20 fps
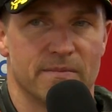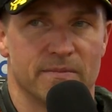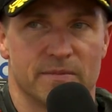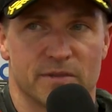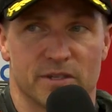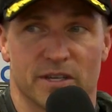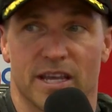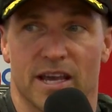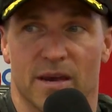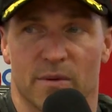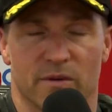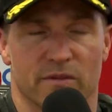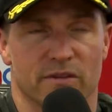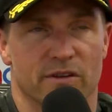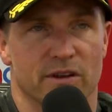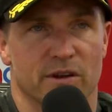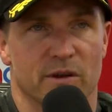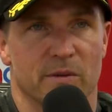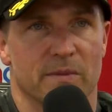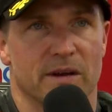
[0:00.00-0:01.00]
So yeah, we've got
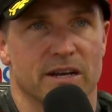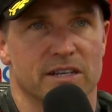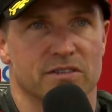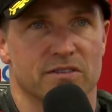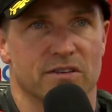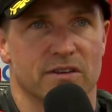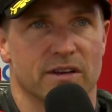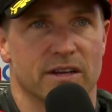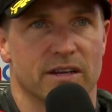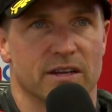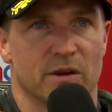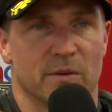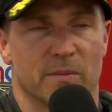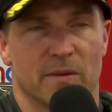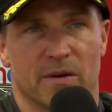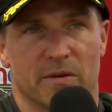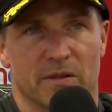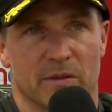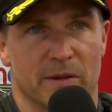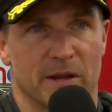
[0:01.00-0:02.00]
to come back stronger, come
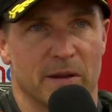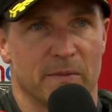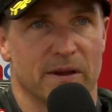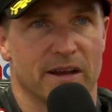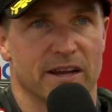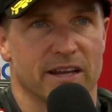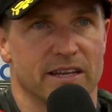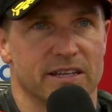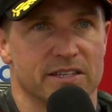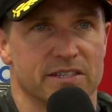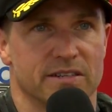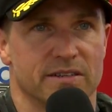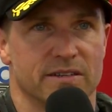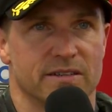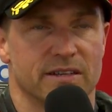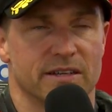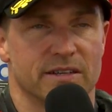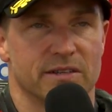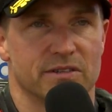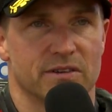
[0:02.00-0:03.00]
back with a better package, and
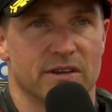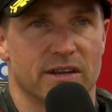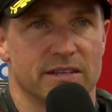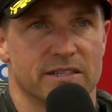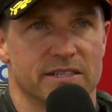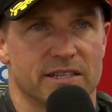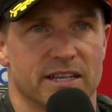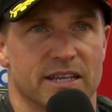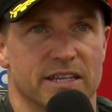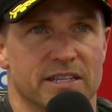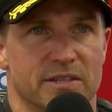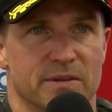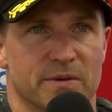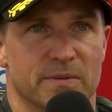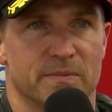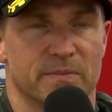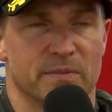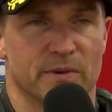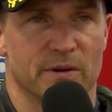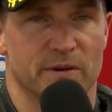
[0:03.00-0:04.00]
try and stick it to
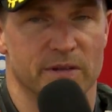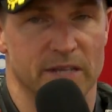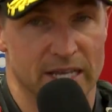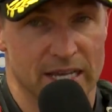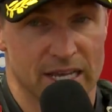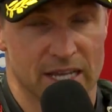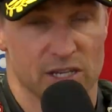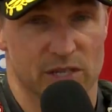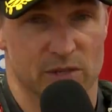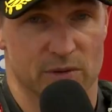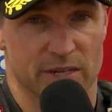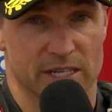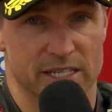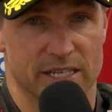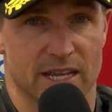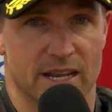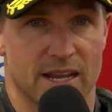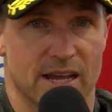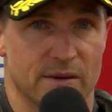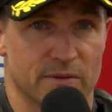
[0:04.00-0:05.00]
them. But just want to
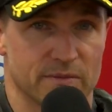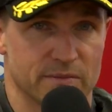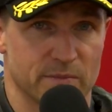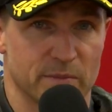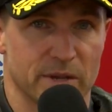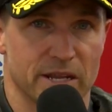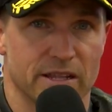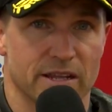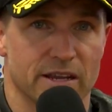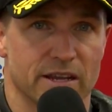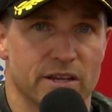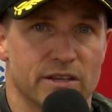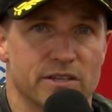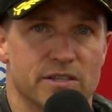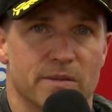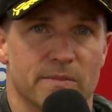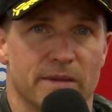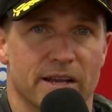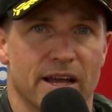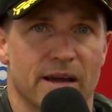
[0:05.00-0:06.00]
say now, big thank you
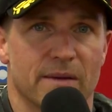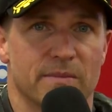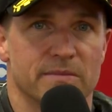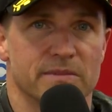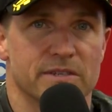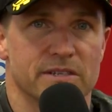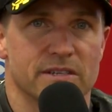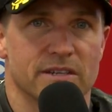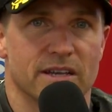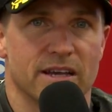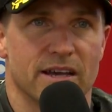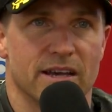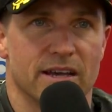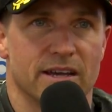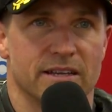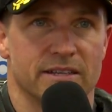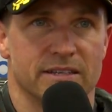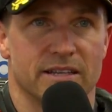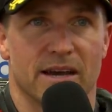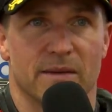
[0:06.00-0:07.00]
to the McCanns
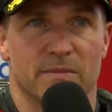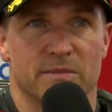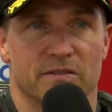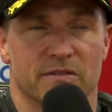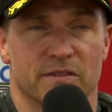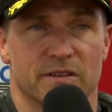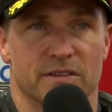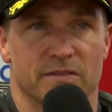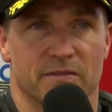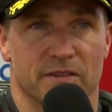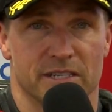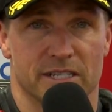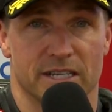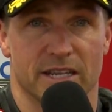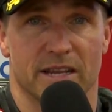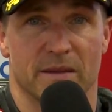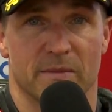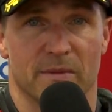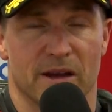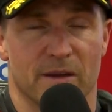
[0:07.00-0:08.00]
and Dams for
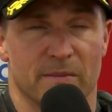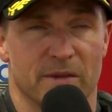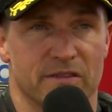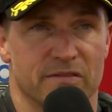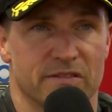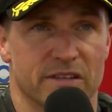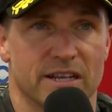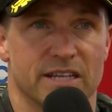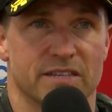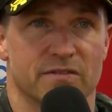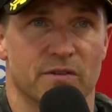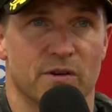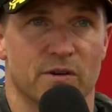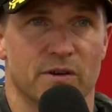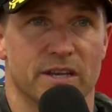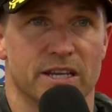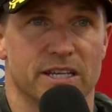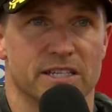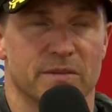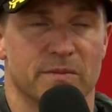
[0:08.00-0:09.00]
sticking by me for the last
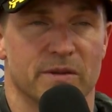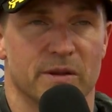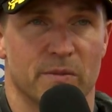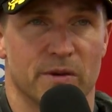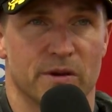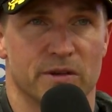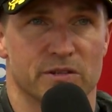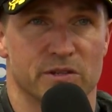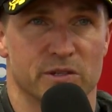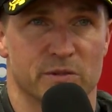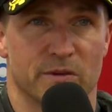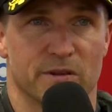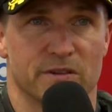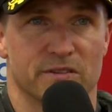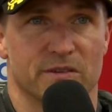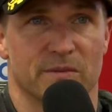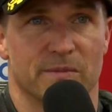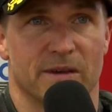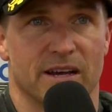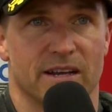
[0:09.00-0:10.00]
4 years. They've been a personal
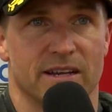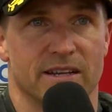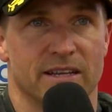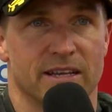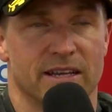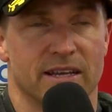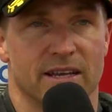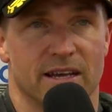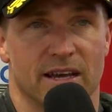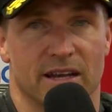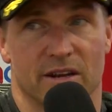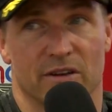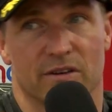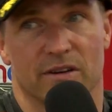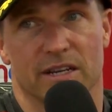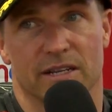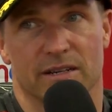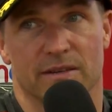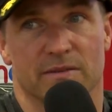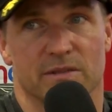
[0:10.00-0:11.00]
sponsor of mine and a
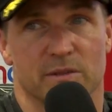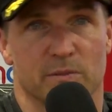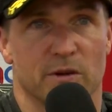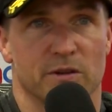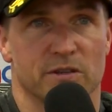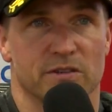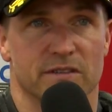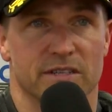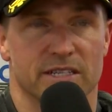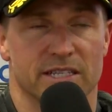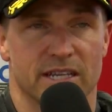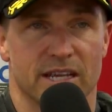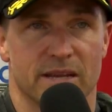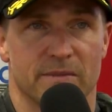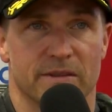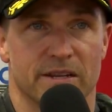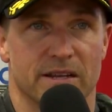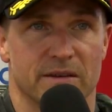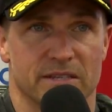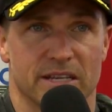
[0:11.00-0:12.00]
great sponsor of the
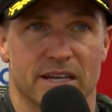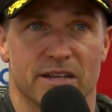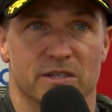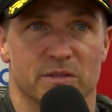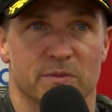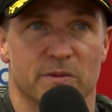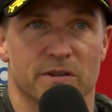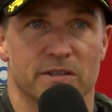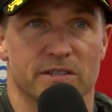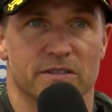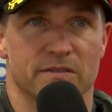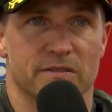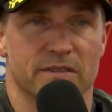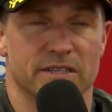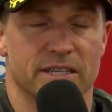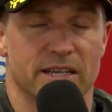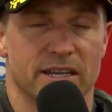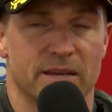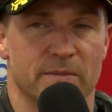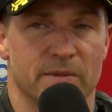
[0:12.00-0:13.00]
team, and now title sponsor of the
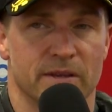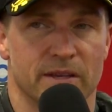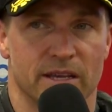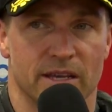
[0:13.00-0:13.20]
team,